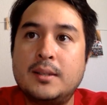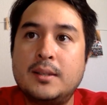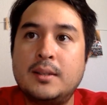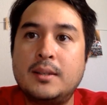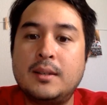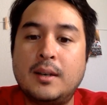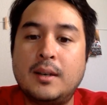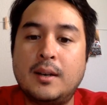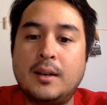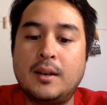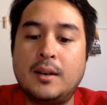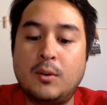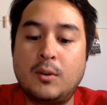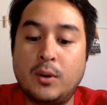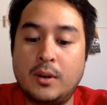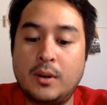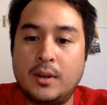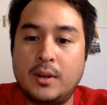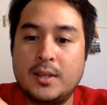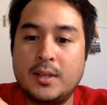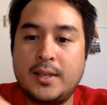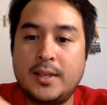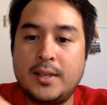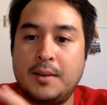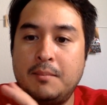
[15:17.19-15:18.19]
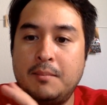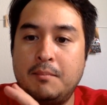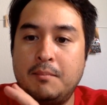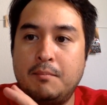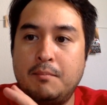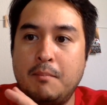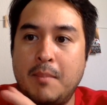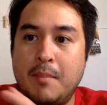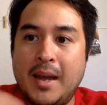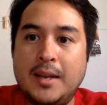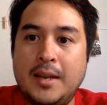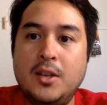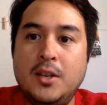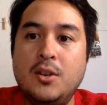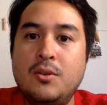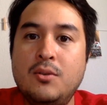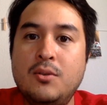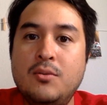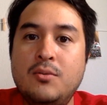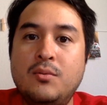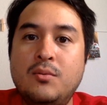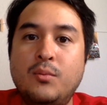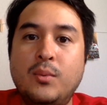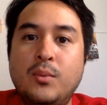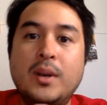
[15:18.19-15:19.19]
or a set menu
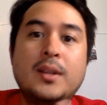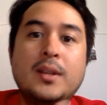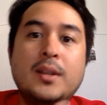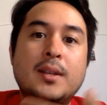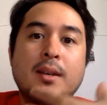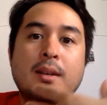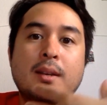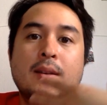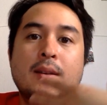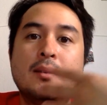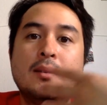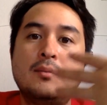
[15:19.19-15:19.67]
with a